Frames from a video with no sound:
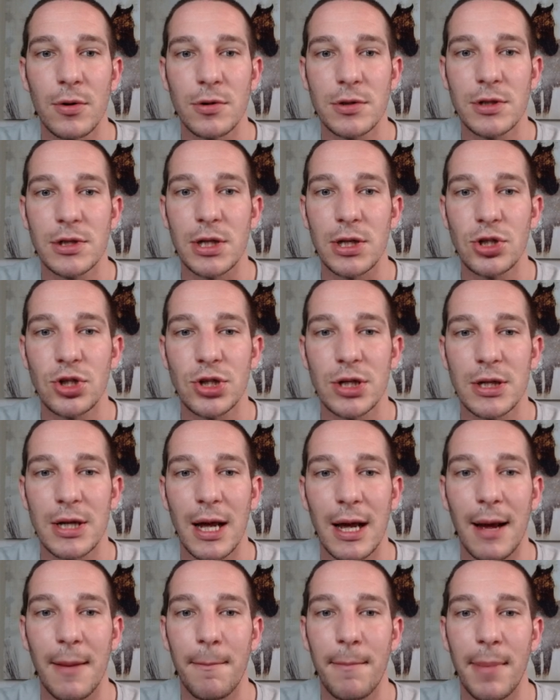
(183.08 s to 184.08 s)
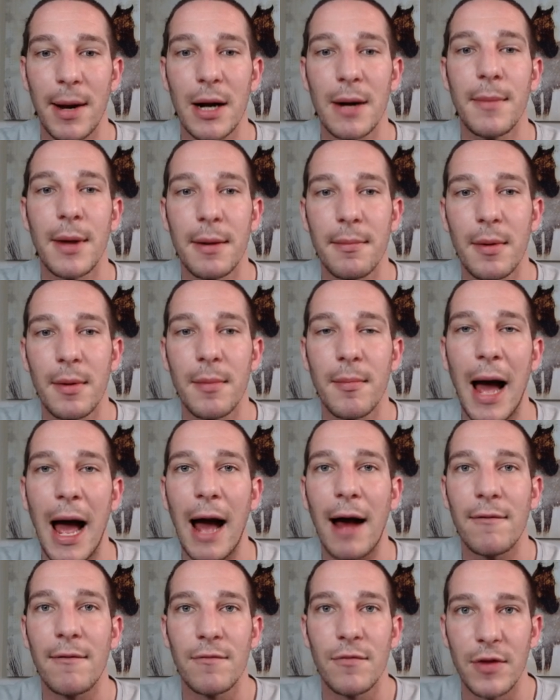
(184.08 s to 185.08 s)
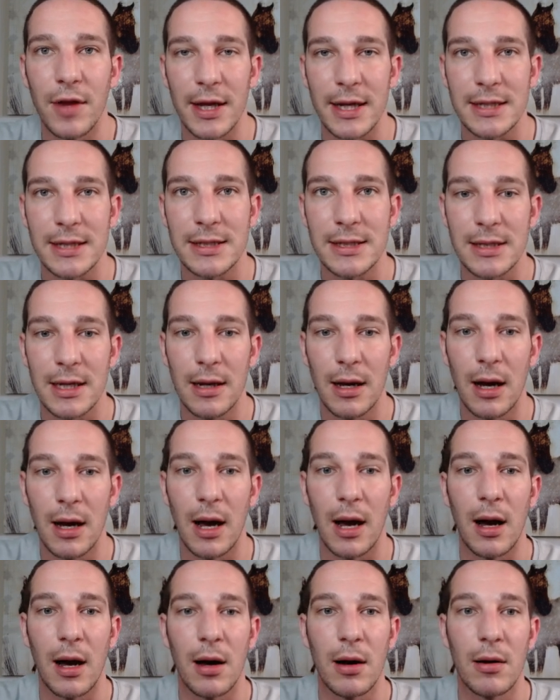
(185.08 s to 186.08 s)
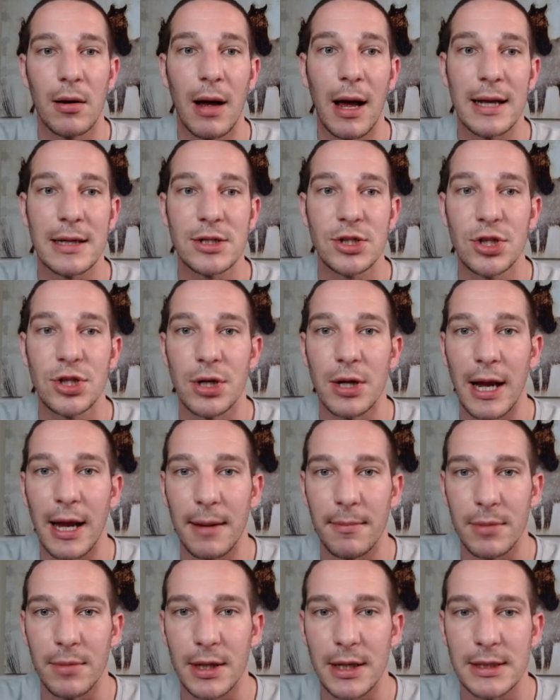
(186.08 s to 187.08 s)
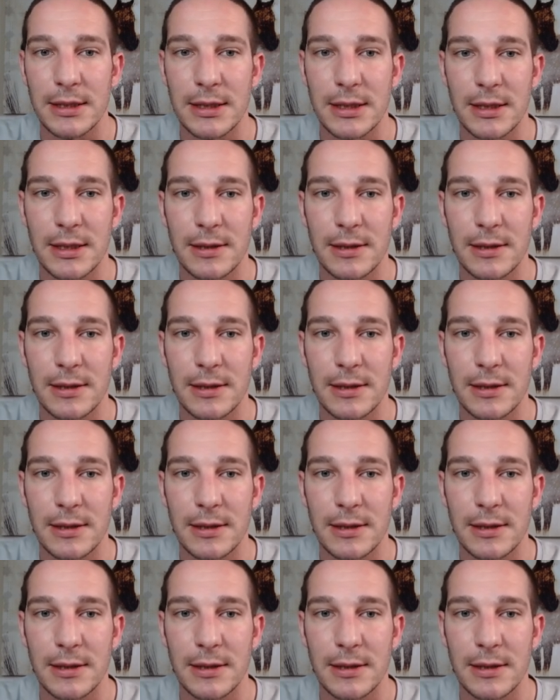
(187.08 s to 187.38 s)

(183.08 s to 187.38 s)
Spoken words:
So you should at bare minimum have this as your amulet.